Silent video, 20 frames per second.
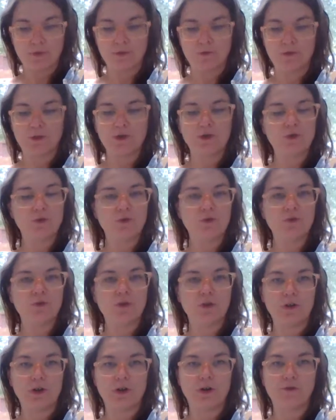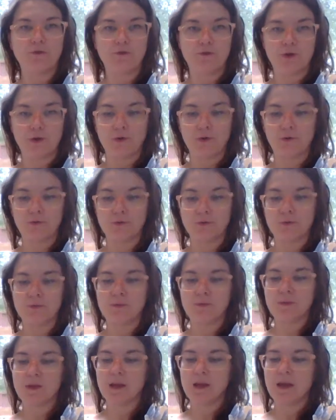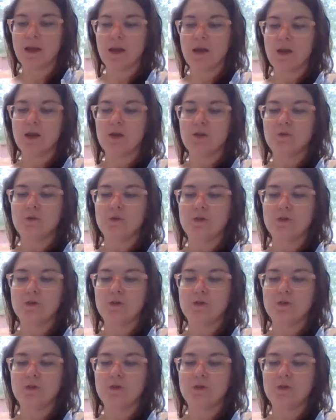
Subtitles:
of the news on our phone, we